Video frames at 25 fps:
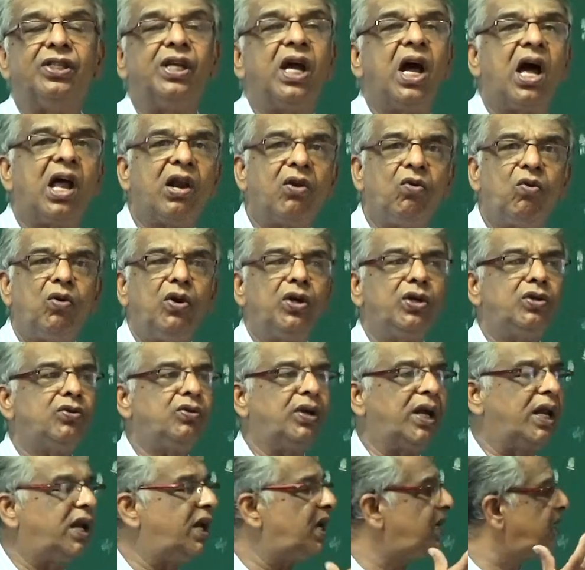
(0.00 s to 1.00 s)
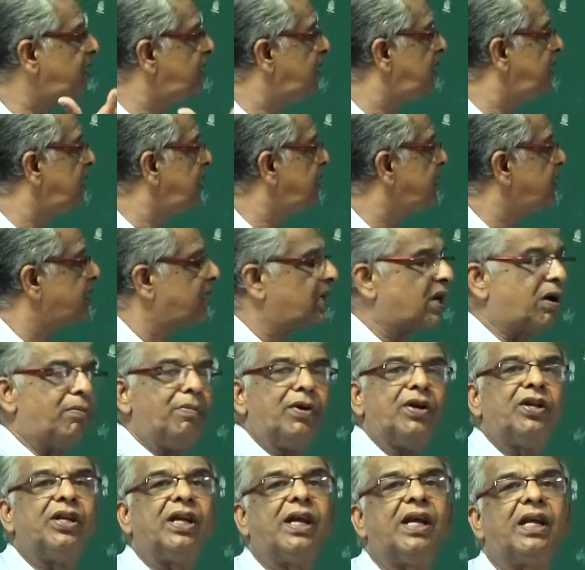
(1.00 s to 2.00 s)
They are going to elect this
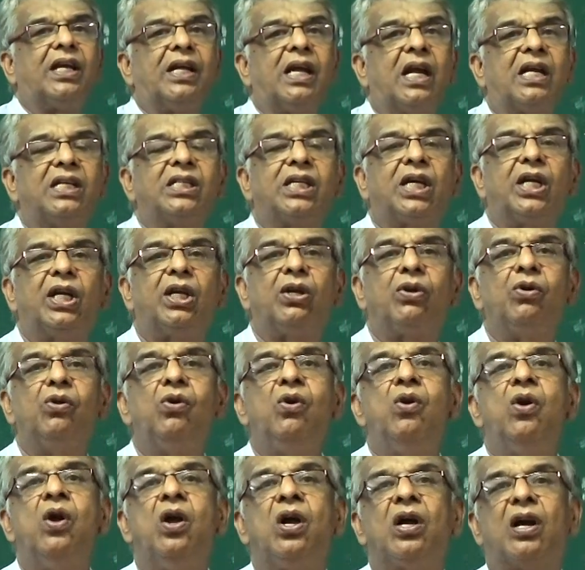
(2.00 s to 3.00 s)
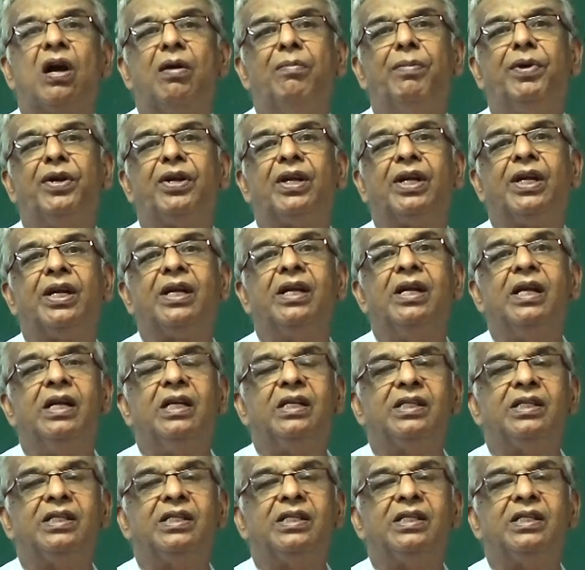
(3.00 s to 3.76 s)
committee, executive committee,